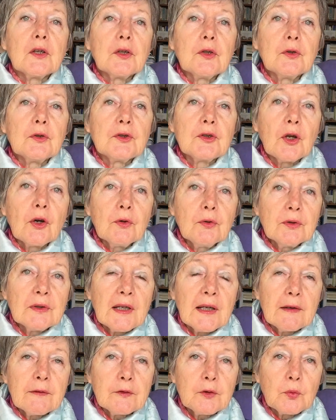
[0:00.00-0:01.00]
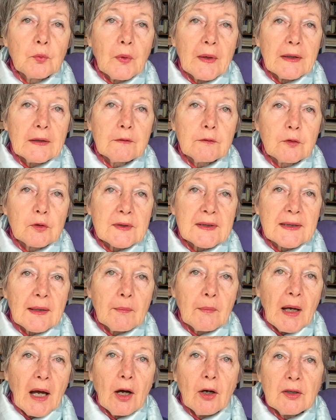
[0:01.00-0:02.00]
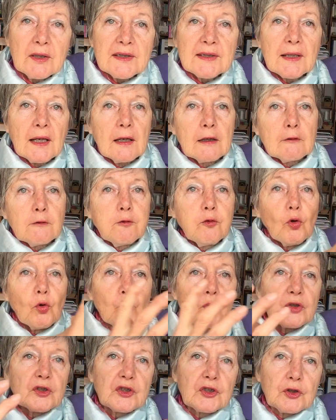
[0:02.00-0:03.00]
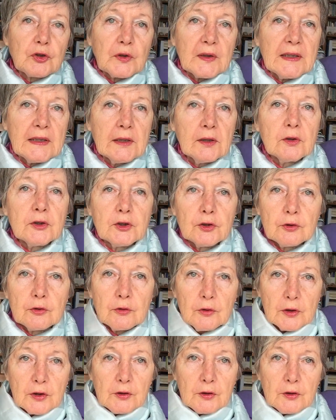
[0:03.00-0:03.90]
You don't have to wait for some outside force to heal you.